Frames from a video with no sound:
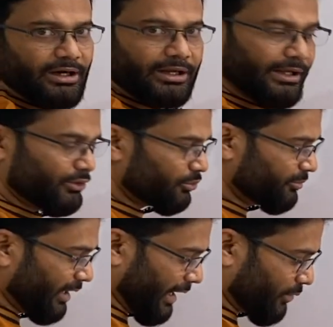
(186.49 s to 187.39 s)
again you will
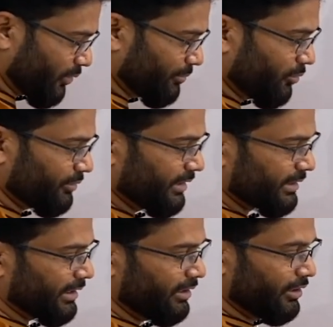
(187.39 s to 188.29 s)
add one more
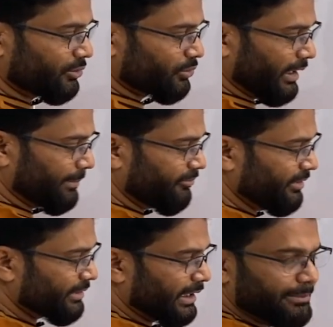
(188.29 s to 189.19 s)
data, so
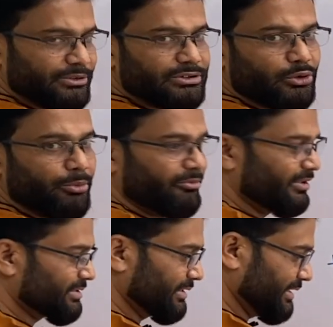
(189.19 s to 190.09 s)
every time this
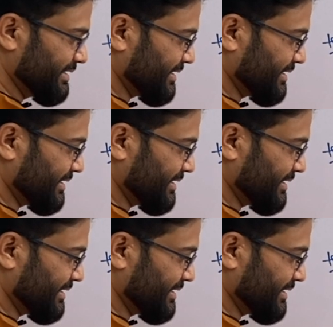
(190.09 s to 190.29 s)
complexity is